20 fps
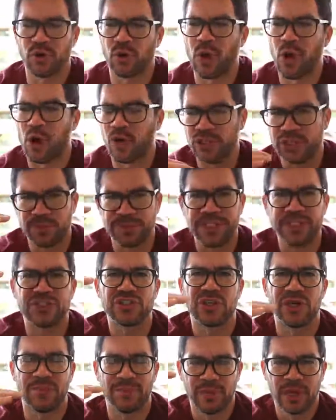There will always be
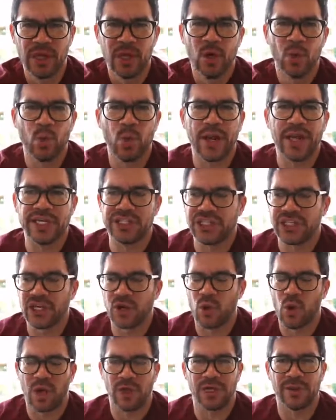some wage
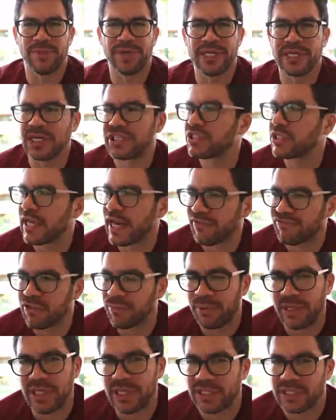inequality, but it doesn't have
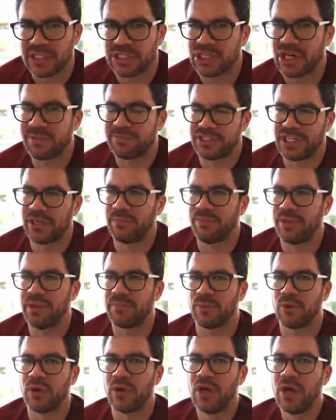to be that the top 10
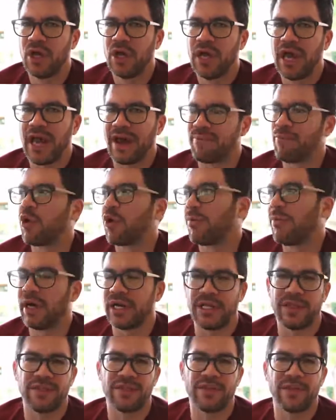people have more
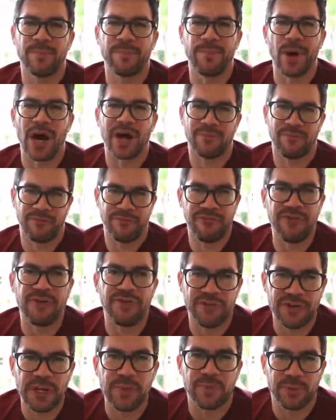money than the bottom
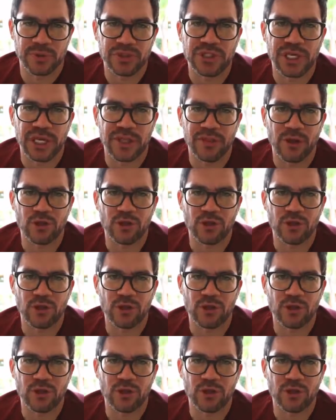50%.